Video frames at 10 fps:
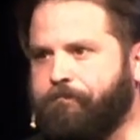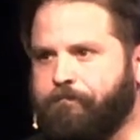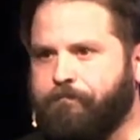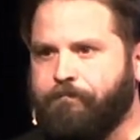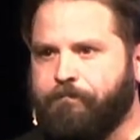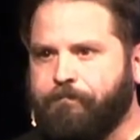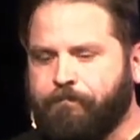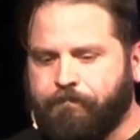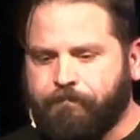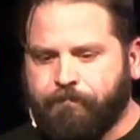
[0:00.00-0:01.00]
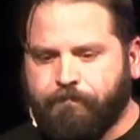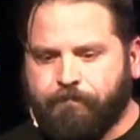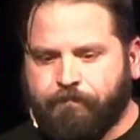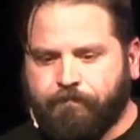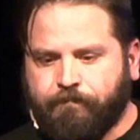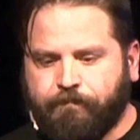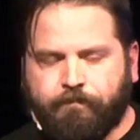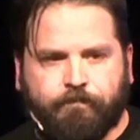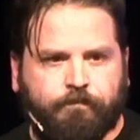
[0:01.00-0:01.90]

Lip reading: (silence)